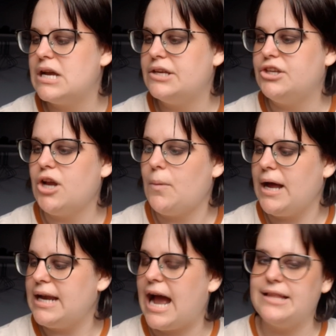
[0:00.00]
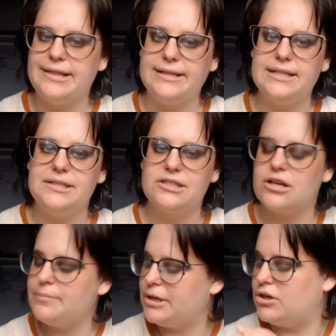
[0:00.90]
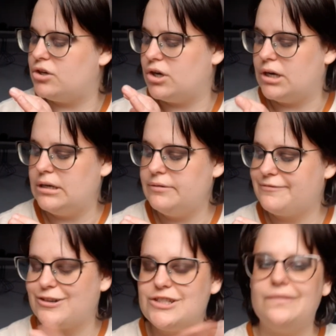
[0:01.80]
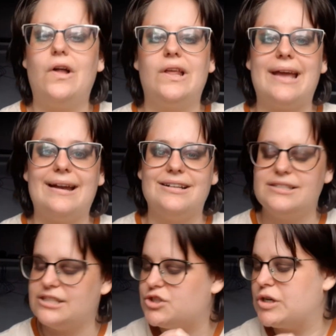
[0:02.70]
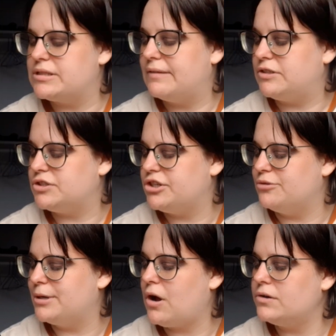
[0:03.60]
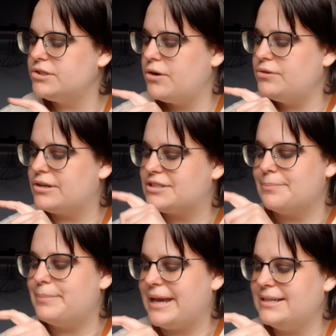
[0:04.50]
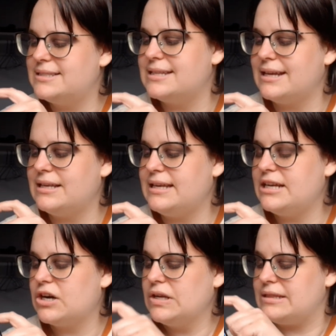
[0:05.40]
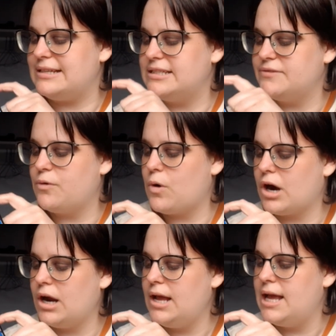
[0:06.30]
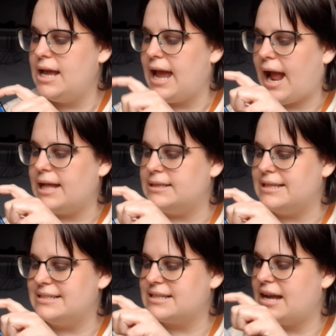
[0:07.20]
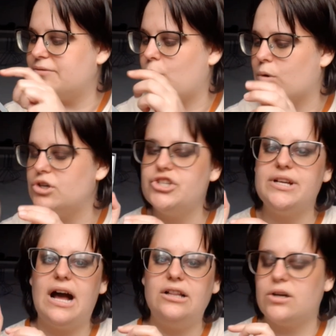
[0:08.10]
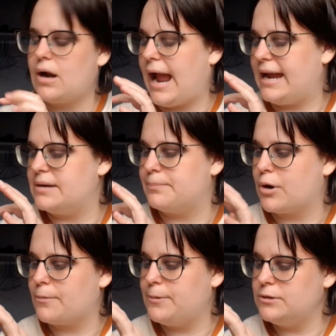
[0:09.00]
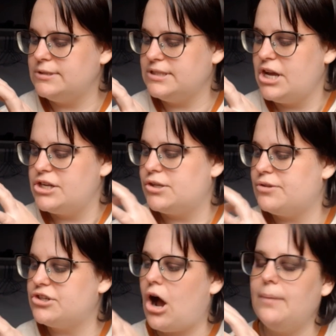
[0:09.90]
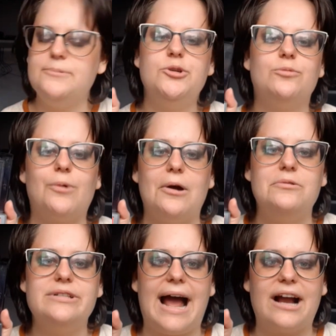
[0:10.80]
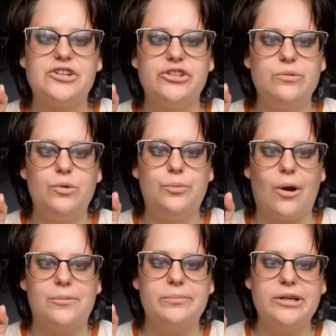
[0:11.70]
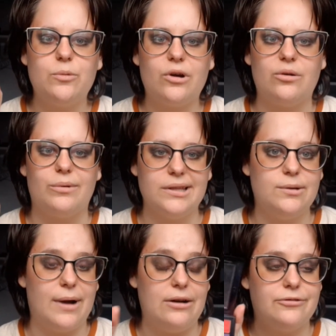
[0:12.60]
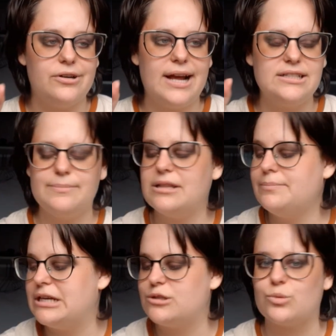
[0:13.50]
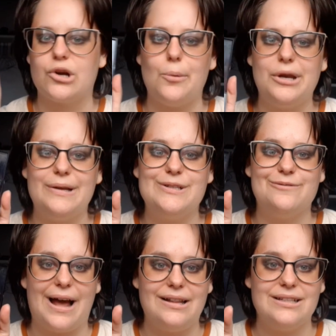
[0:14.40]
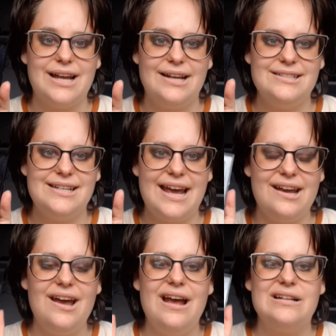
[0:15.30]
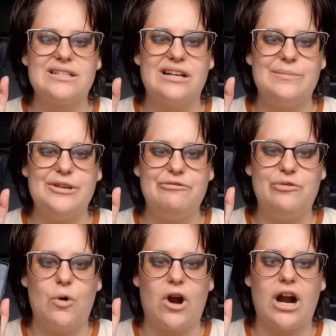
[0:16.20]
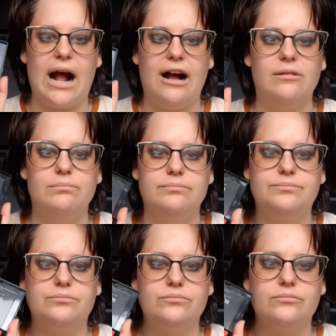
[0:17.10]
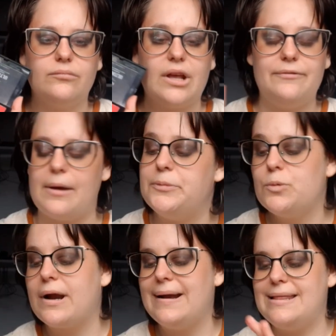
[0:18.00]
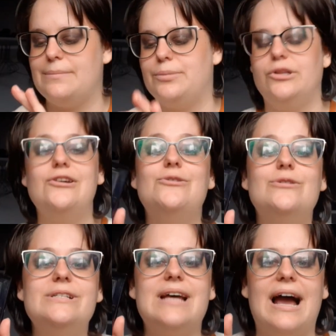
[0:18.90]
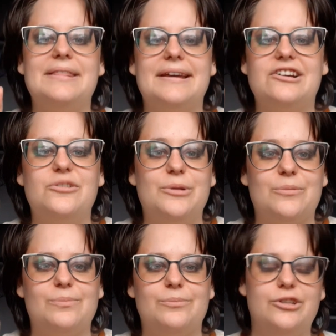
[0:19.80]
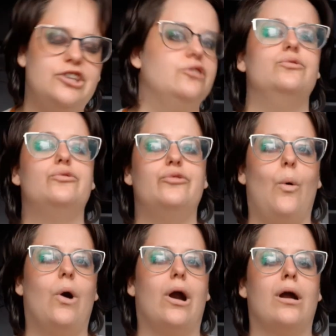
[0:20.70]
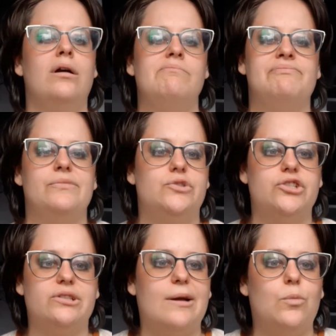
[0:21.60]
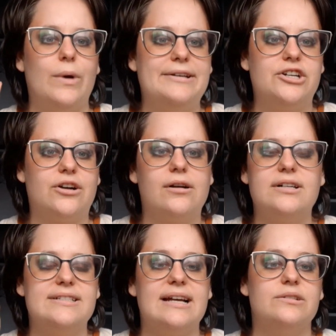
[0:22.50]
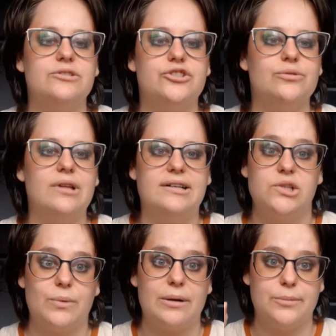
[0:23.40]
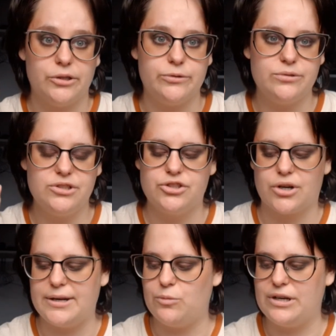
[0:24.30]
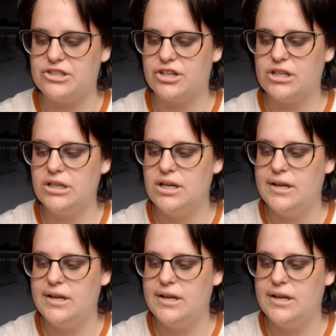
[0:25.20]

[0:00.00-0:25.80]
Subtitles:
You know what? I think this is going to be good. First of all, again, because it's just level 2, but also there's some pinks in here, these 4, and this kind of orangey color, and purples. So the top 2 rows actually will probably work really well for next month because we're going into Valentine's Day. It's going to be for February. The blues I think could be cute for just like winter, because I do like to wear blues during winter.